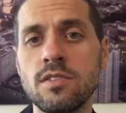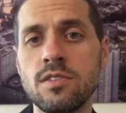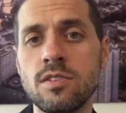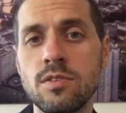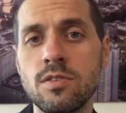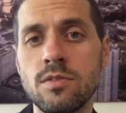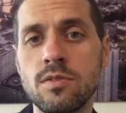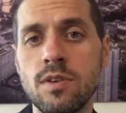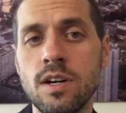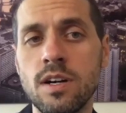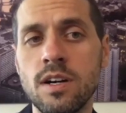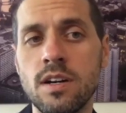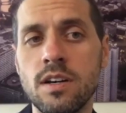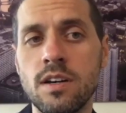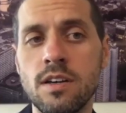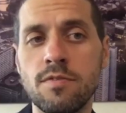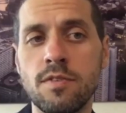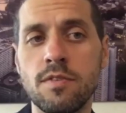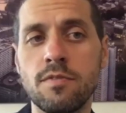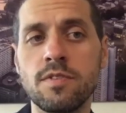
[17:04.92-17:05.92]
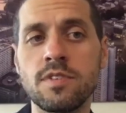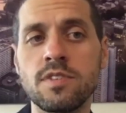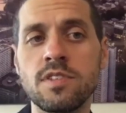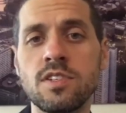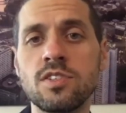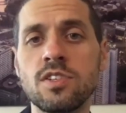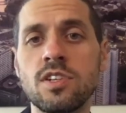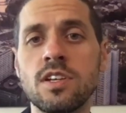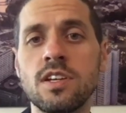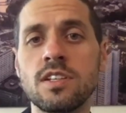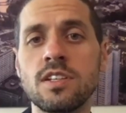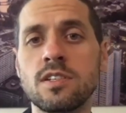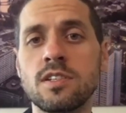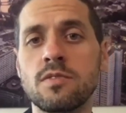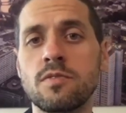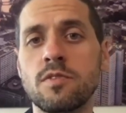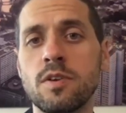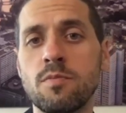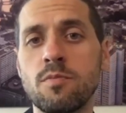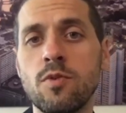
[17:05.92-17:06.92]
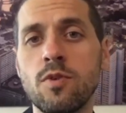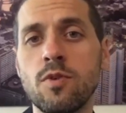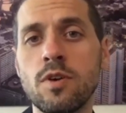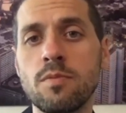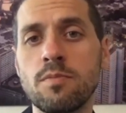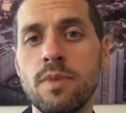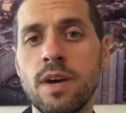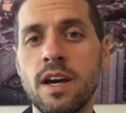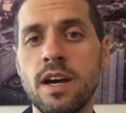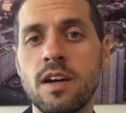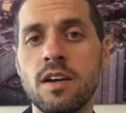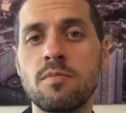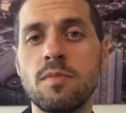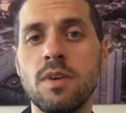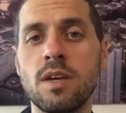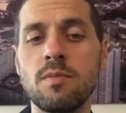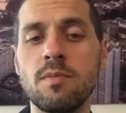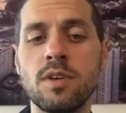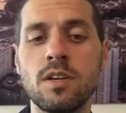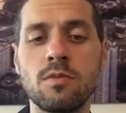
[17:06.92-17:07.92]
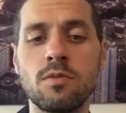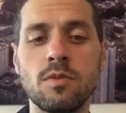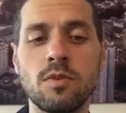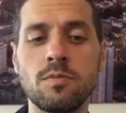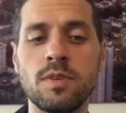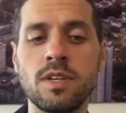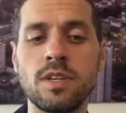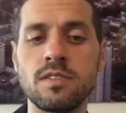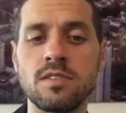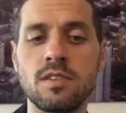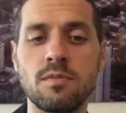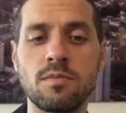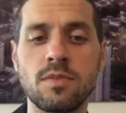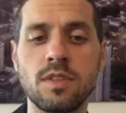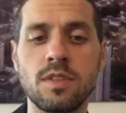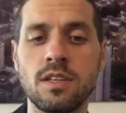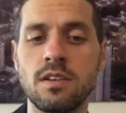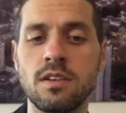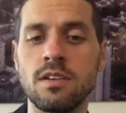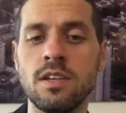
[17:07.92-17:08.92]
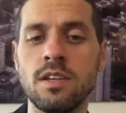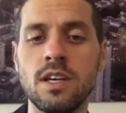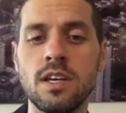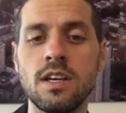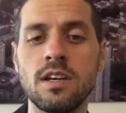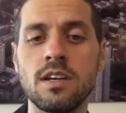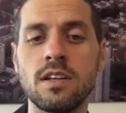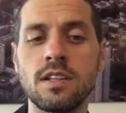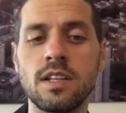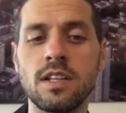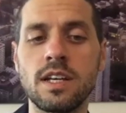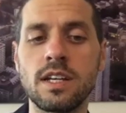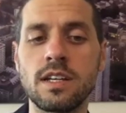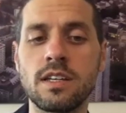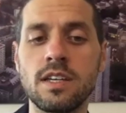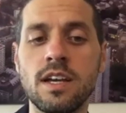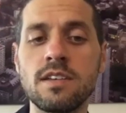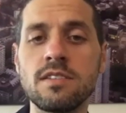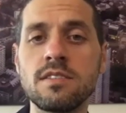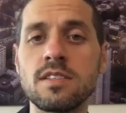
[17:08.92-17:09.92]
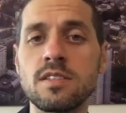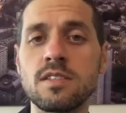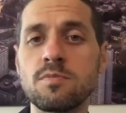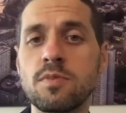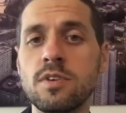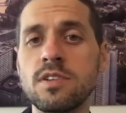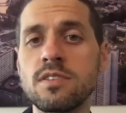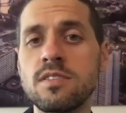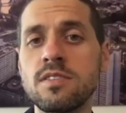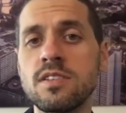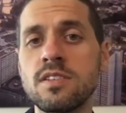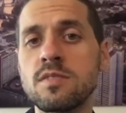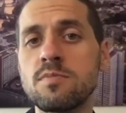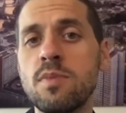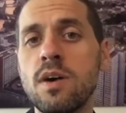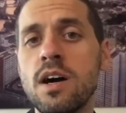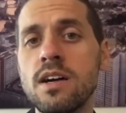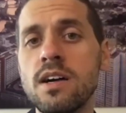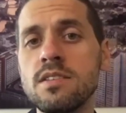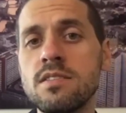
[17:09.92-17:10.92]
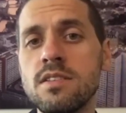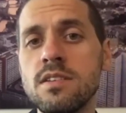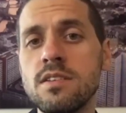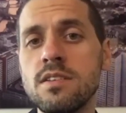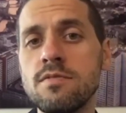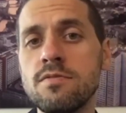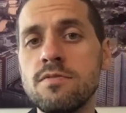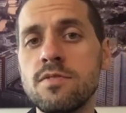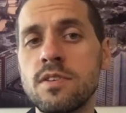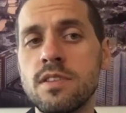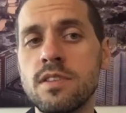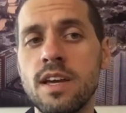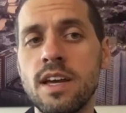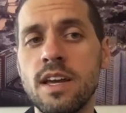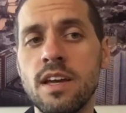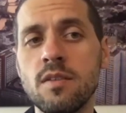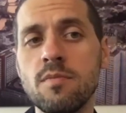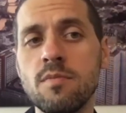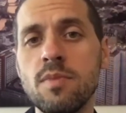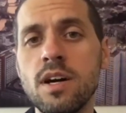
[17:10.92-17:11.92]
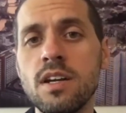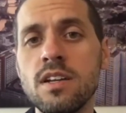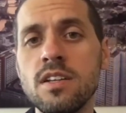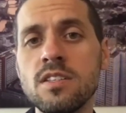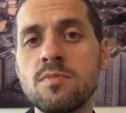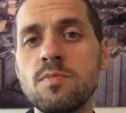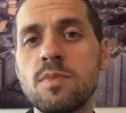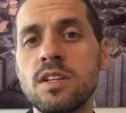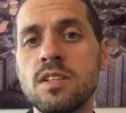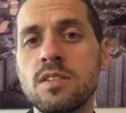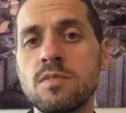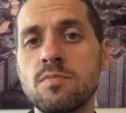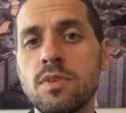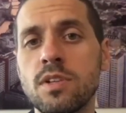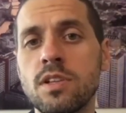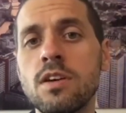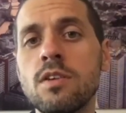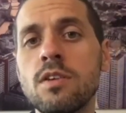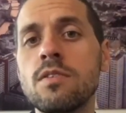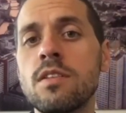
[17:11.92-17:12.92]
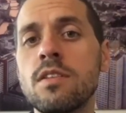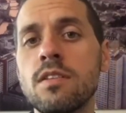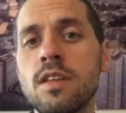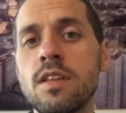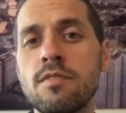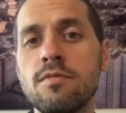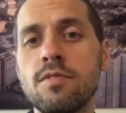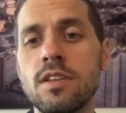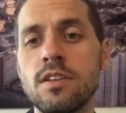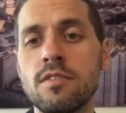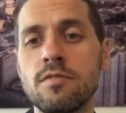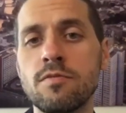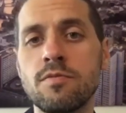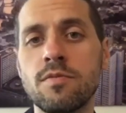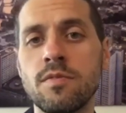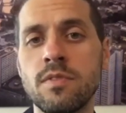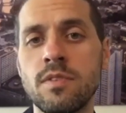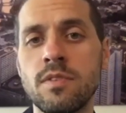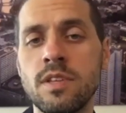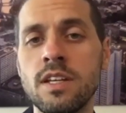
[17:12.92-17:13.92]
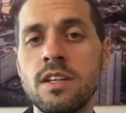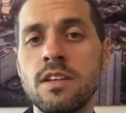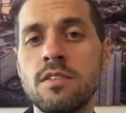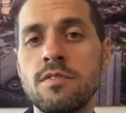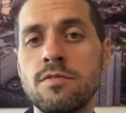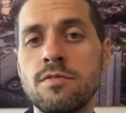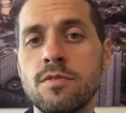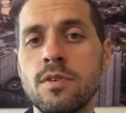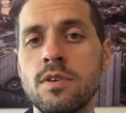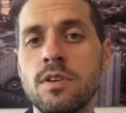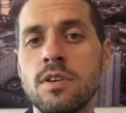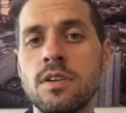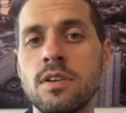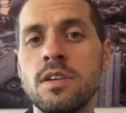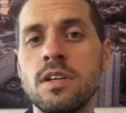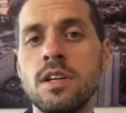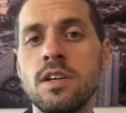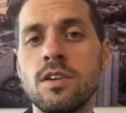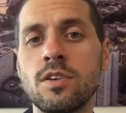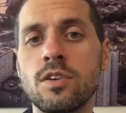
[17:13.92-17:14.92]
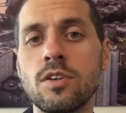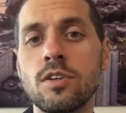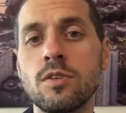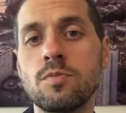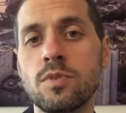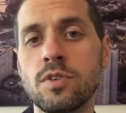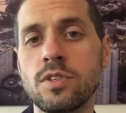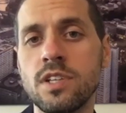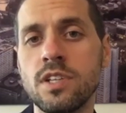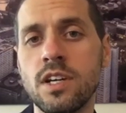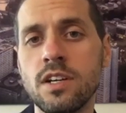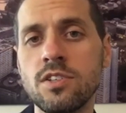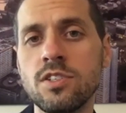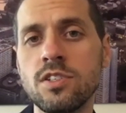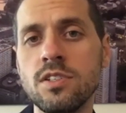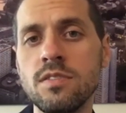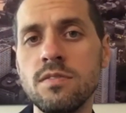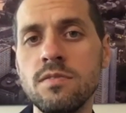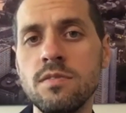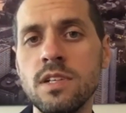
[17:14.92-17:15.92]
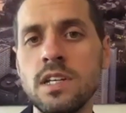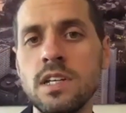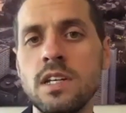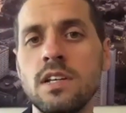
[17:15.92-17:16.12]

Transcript: to uh, if a physician gets a report back maybe it will be something like yes this person is positive for the antibodies but is below the level of needed for good protection